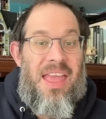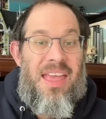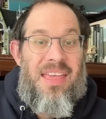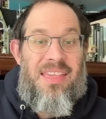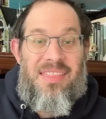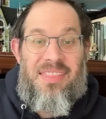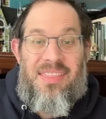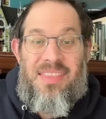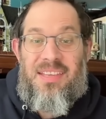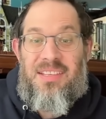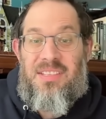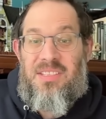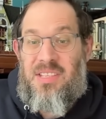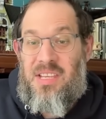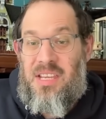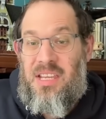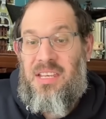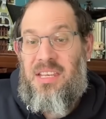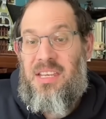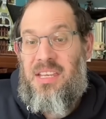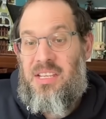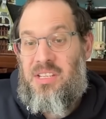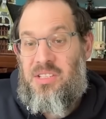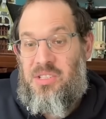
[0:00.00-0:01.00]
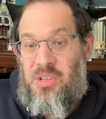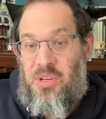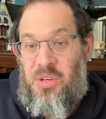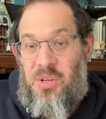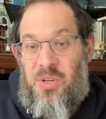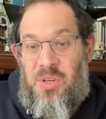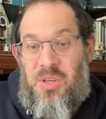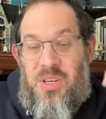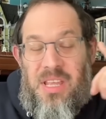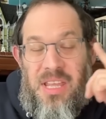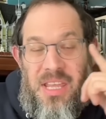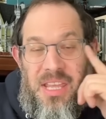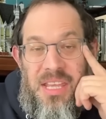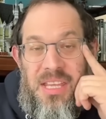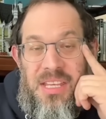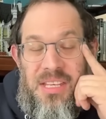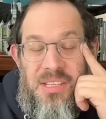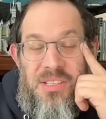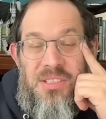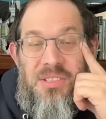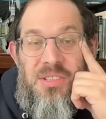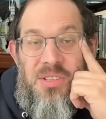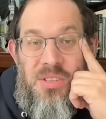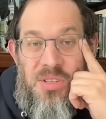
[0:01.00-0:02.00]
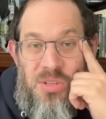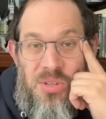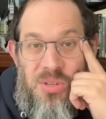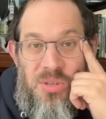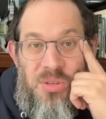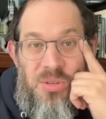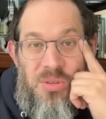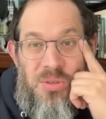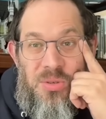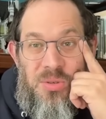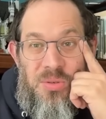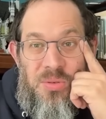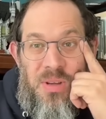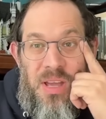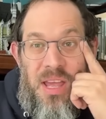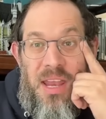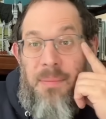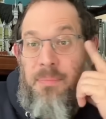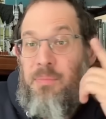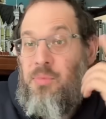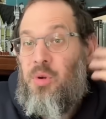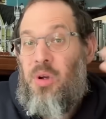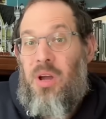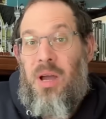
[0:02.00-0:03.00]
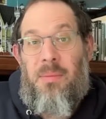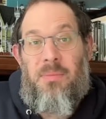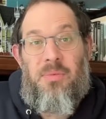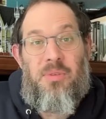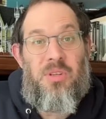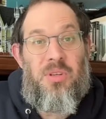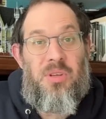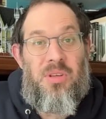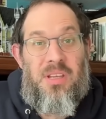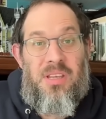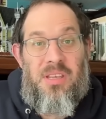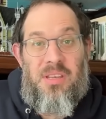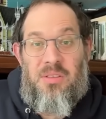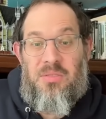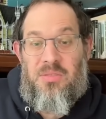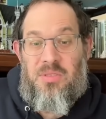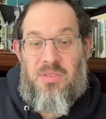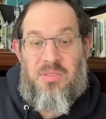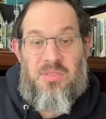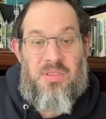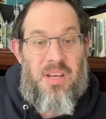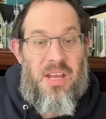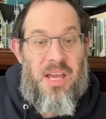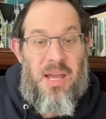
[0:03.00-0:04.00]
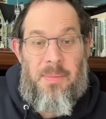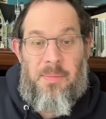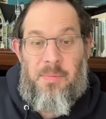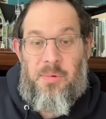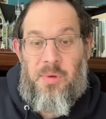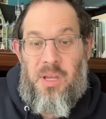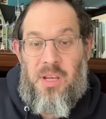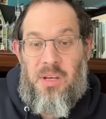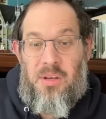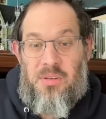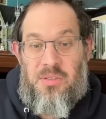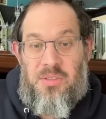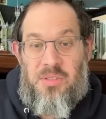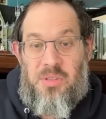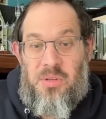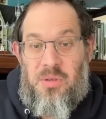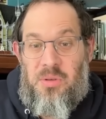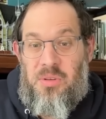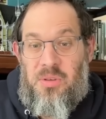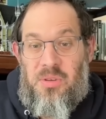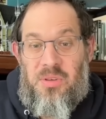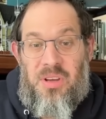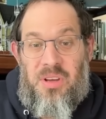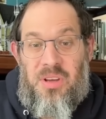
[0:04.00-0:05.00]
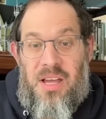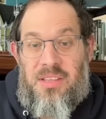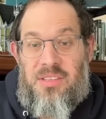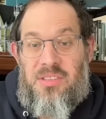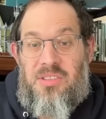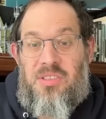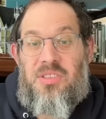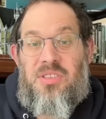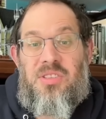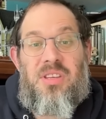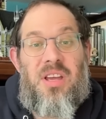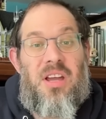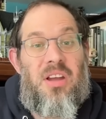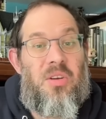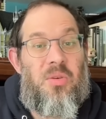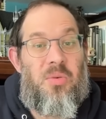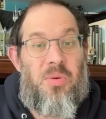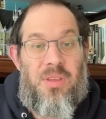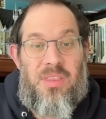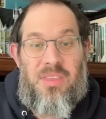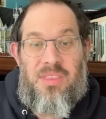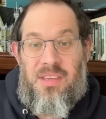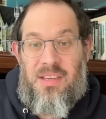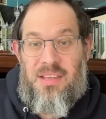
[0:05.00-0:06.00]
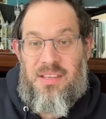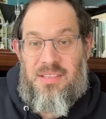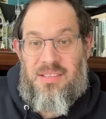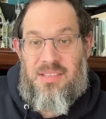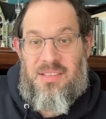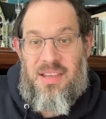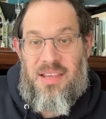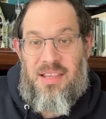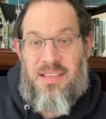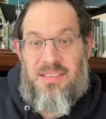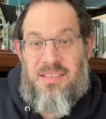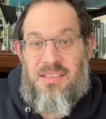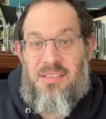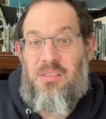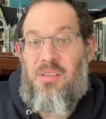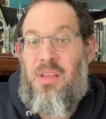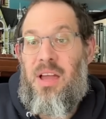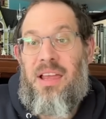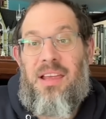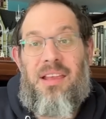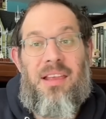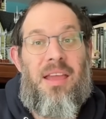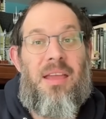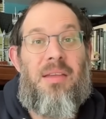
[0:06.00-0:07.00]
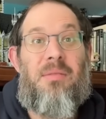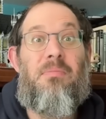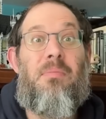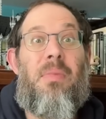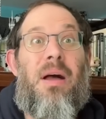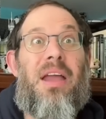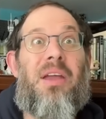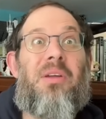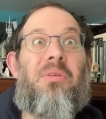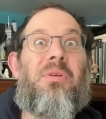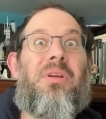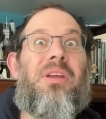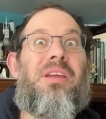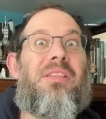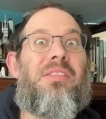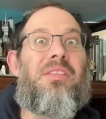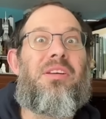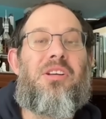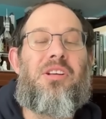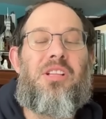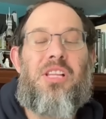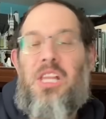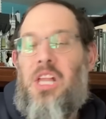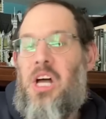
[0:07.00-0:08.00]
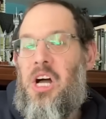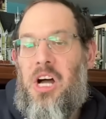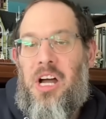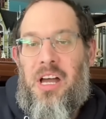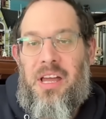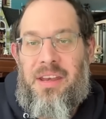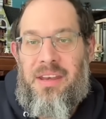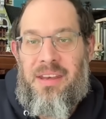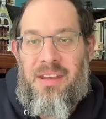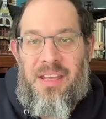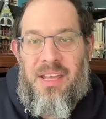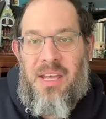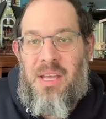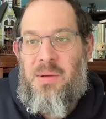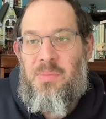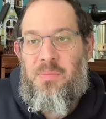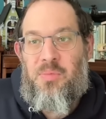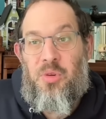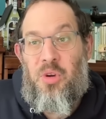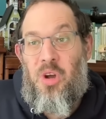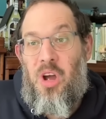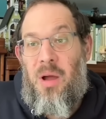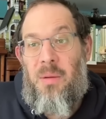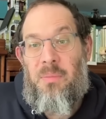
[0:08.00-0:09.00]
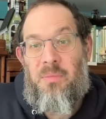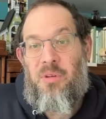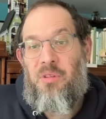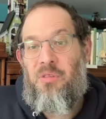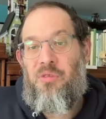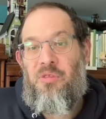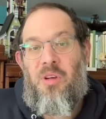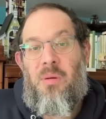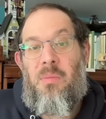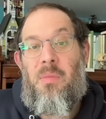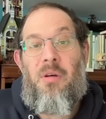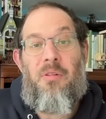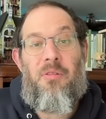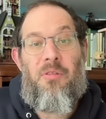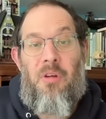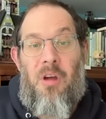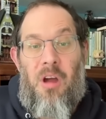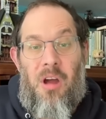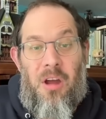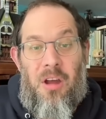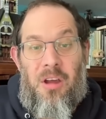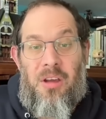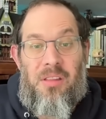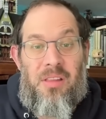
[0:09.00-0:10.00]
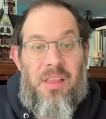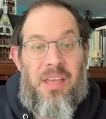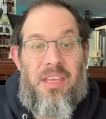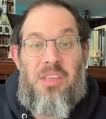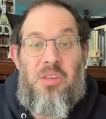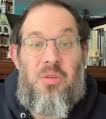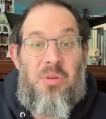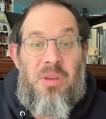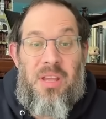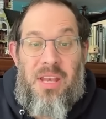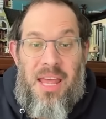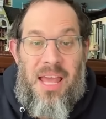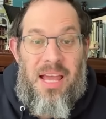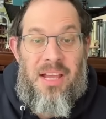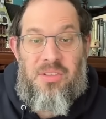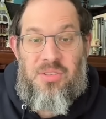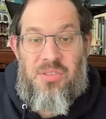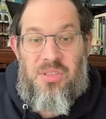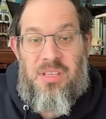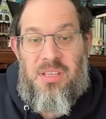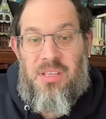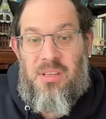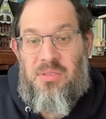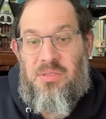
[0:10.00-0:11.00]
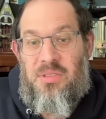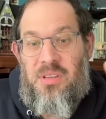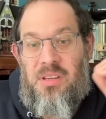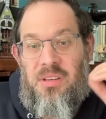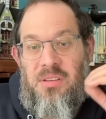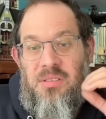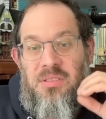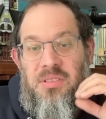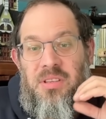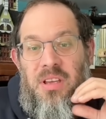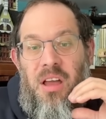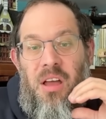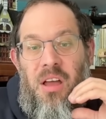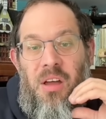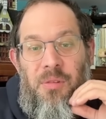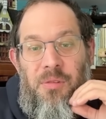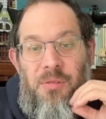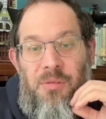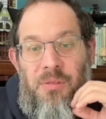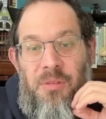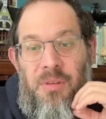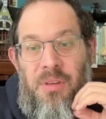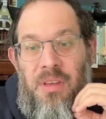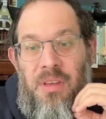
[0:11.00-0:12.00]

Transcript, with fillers: this can get turned into a prompt you can use as an operator too. You're not stuck with this and like admiring the Claude prompt from afar. Like you can actually use it yourself.